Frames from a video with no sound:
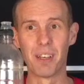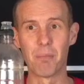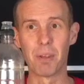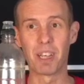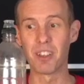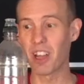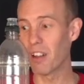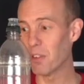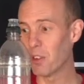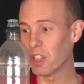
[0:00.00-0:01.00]
because
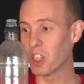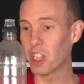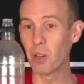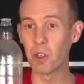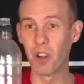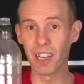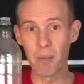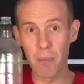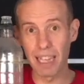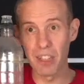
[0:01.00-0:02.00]
I've already showed you I
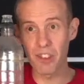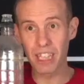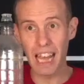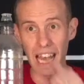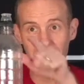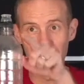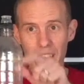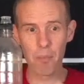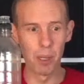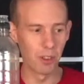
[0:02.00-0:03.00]
can balance a can and
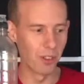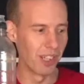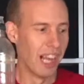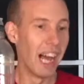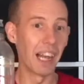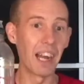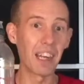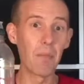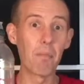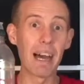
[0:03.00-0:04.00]
that bottle, and I
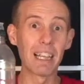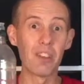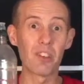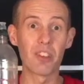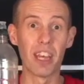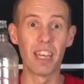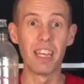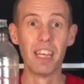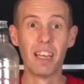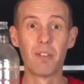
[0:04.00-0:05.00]
can balance a
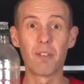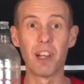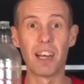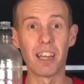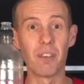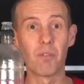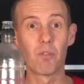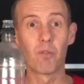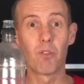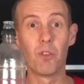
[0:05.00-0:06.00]
flying
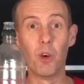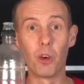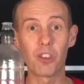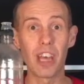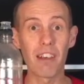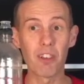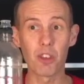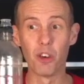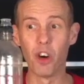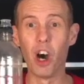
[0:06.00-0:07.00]
fork
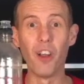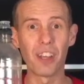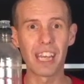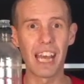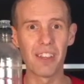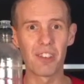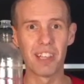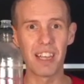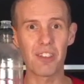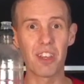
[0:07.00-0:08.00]
pterosaur on the can. So
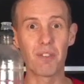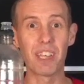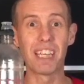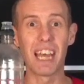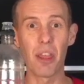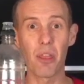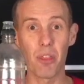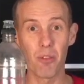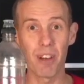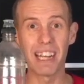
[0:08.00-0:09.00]
let's see if we can get
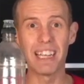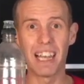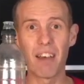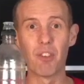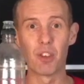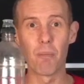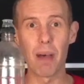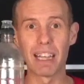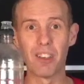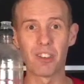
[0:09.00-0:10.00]
3 levels of
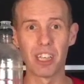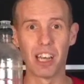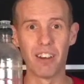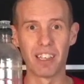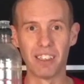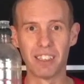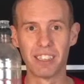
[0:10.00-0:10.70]
balancing going on.